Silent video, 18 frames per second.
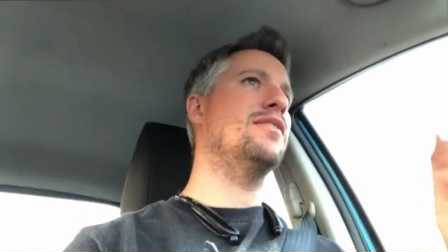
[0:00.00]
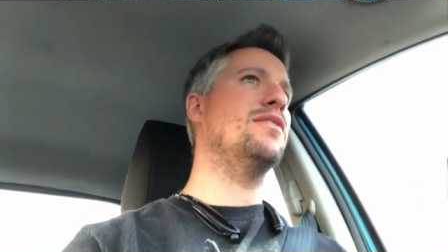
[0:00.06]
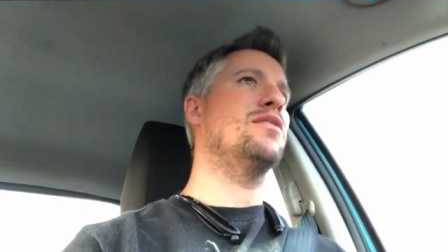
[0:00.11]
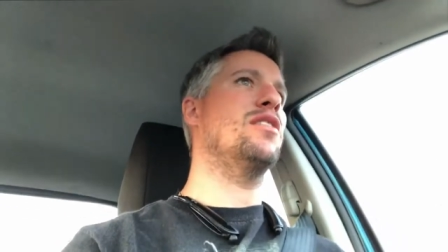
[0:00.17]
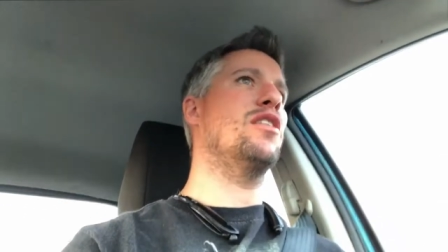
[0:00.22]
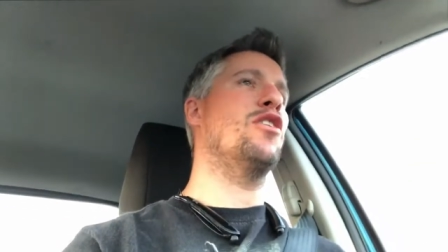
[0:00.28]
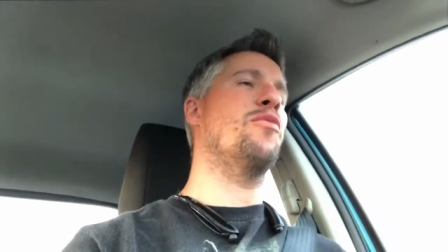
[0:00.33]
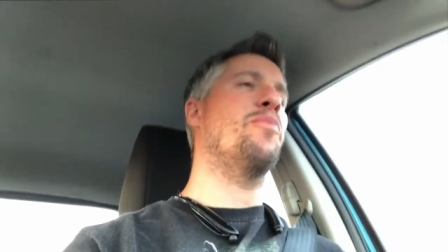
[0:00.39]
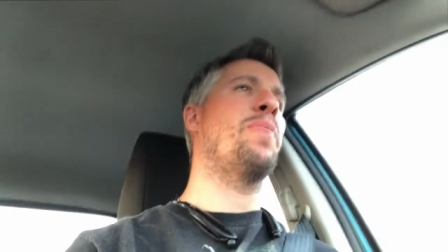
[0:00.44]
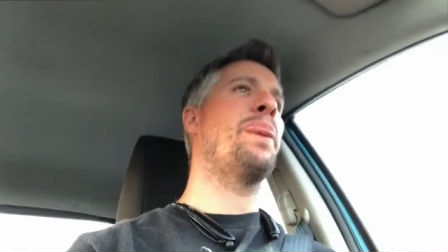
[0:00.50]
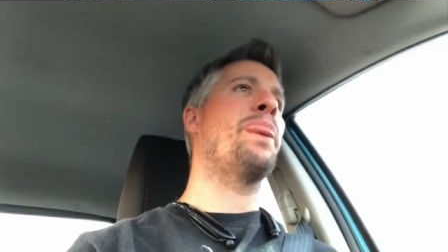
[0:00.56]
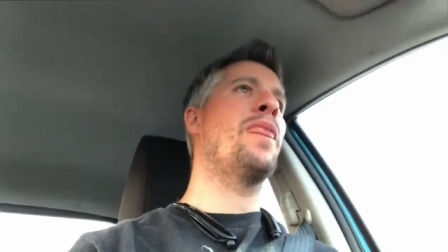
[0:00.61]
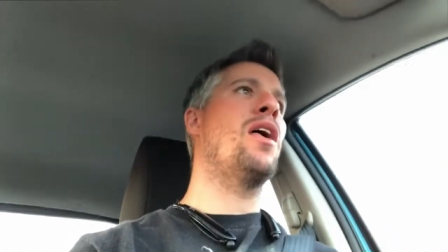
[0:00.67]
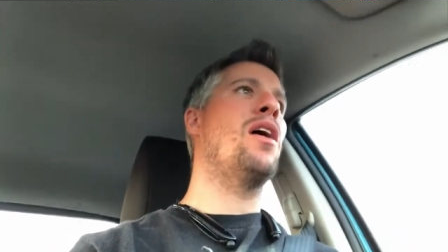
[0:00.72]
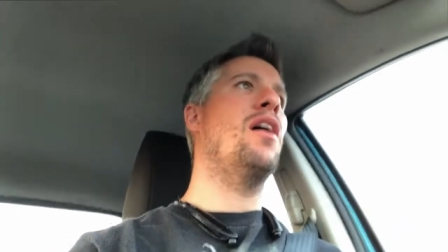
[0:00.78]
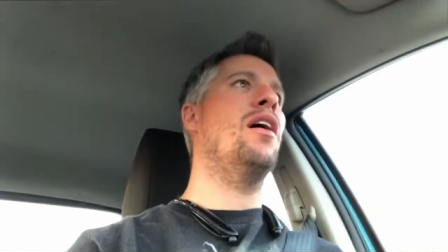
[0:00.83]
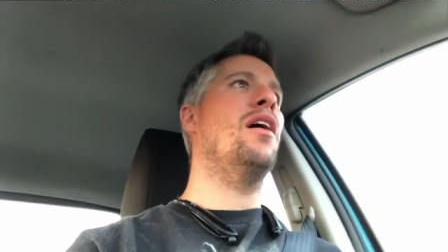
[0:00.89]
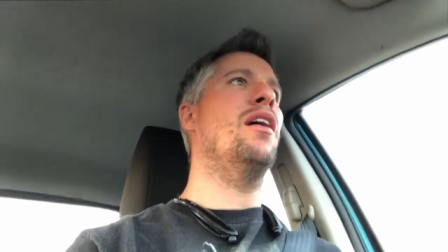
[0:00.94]
So,
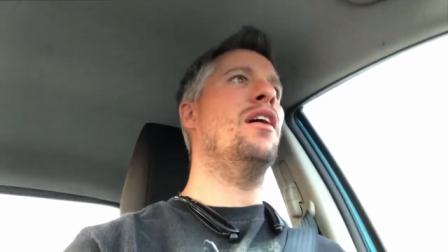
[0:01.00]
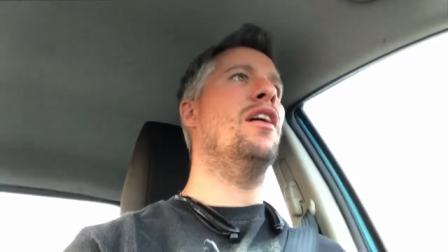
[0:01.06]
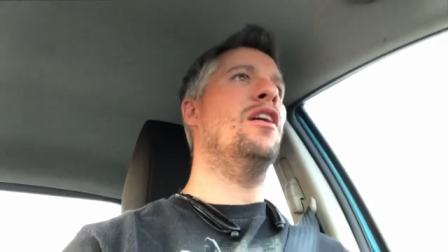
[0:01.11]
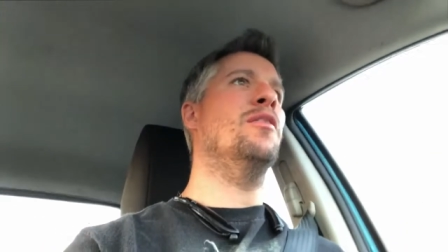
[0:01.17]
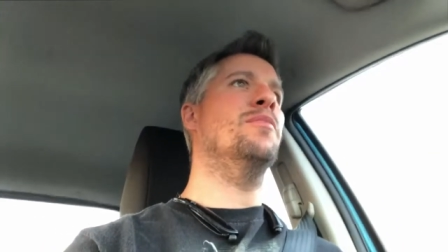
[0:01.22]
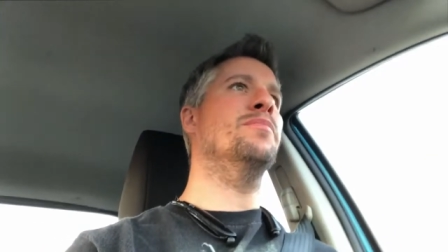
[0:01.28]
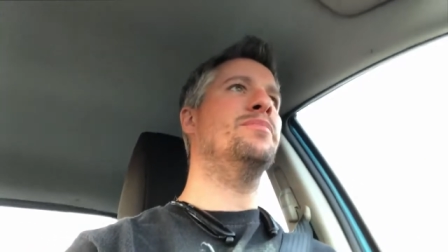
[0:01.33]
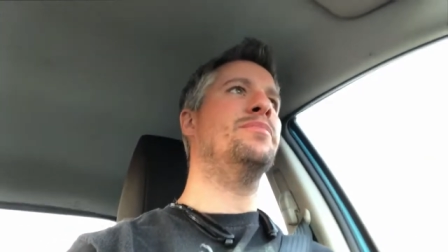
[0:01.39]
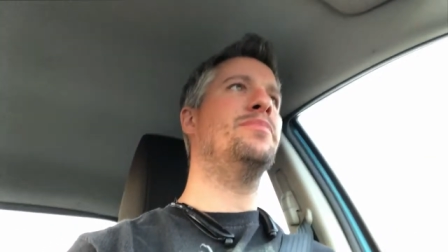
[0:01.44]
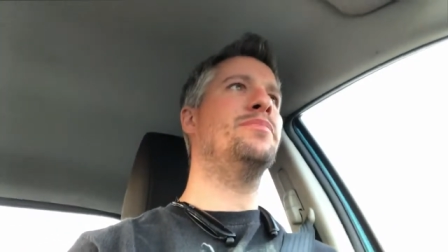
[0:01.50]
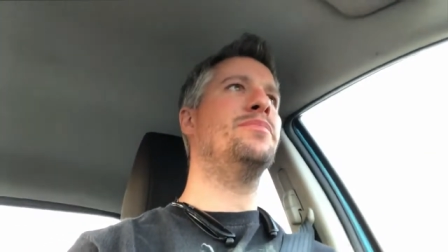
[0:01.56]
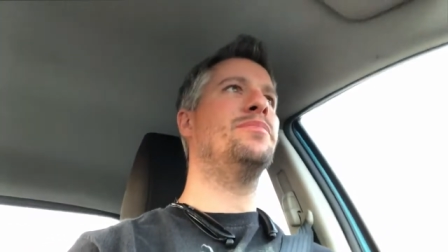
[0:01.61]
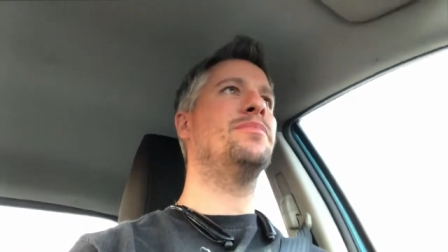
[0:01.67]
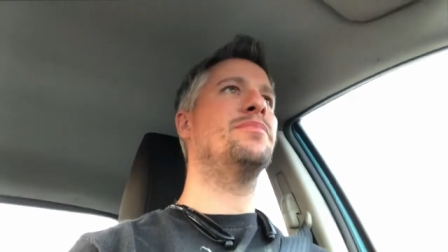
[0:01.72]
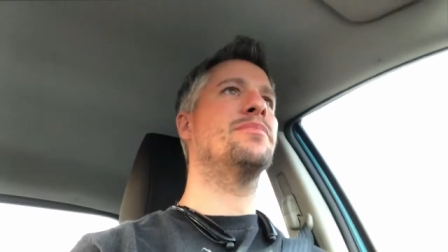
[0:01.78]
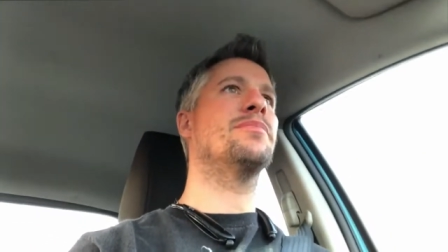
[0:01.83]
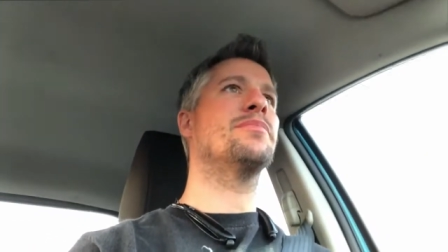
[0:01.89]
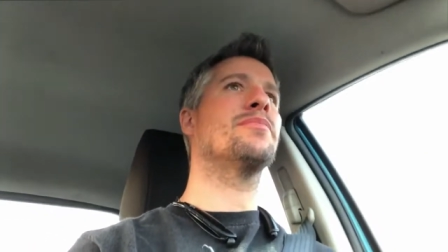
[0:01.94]
um,
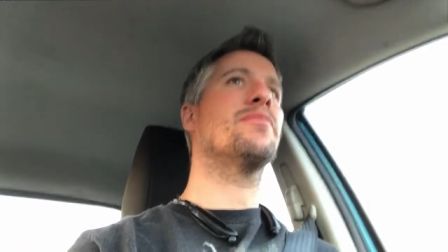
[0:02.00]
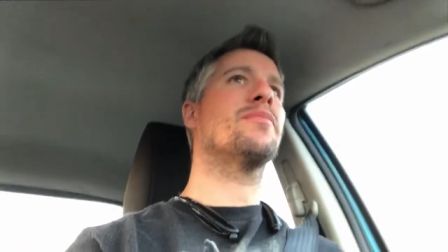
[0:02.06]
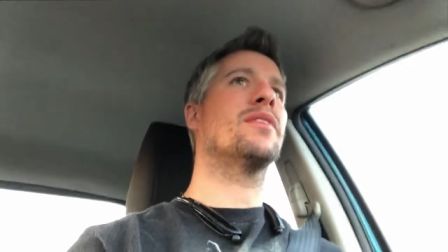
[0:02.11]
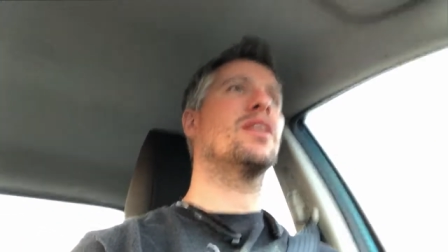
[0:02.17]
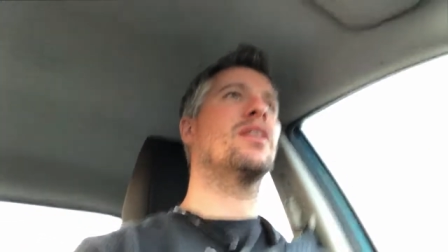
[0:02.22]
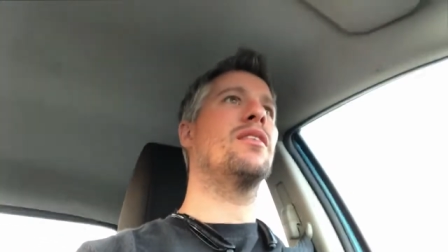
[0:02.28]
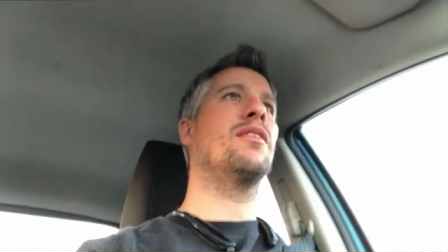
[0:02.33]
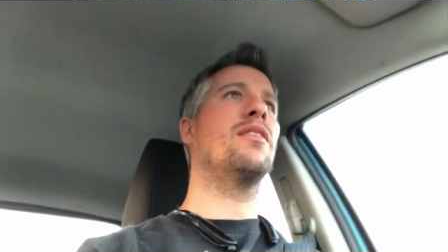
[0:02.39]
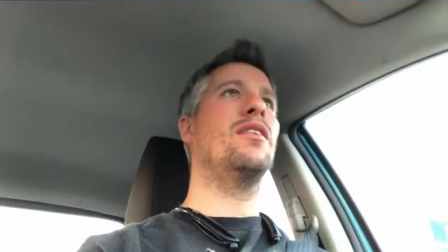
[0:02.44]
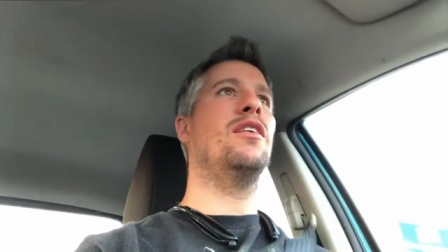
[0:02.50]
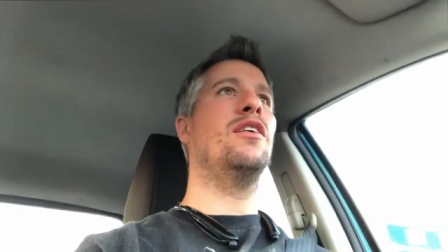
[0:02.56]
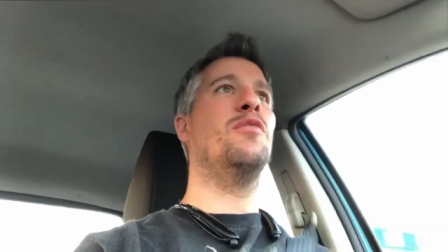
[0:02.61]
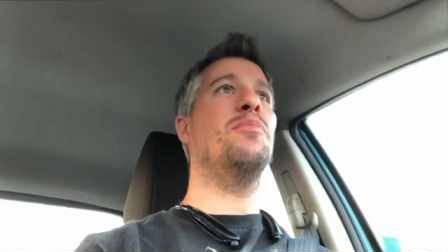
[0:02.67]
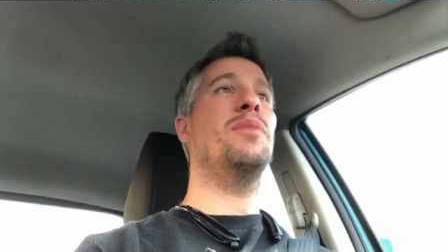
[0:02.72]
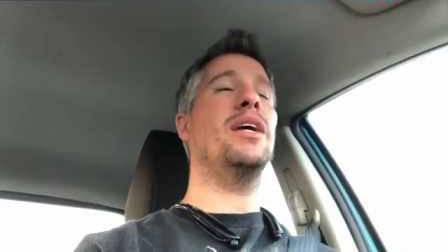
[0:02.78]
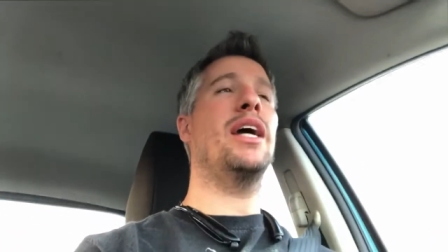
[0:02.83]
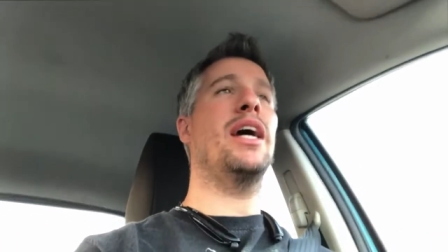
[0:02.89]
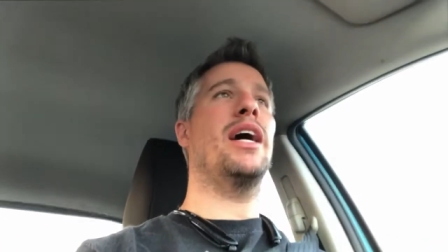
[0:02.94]

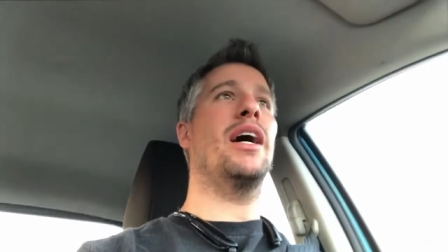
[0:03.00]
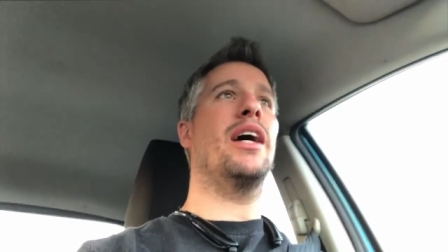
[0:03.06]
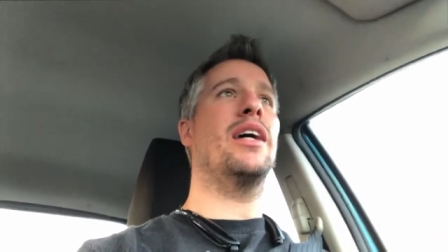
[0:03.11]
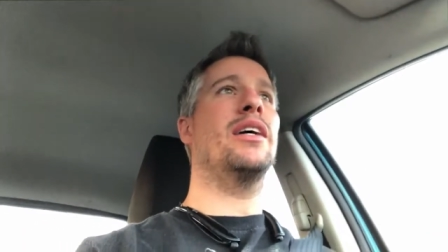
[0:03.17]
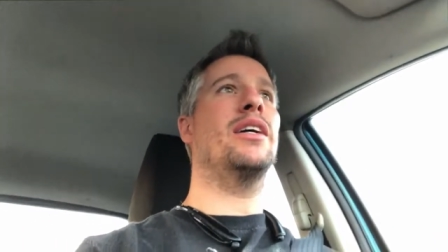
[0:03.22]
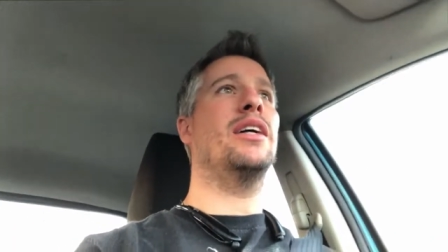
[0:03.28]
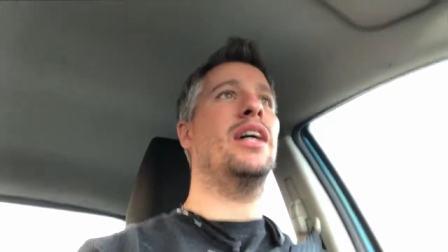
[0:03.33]
but yeah,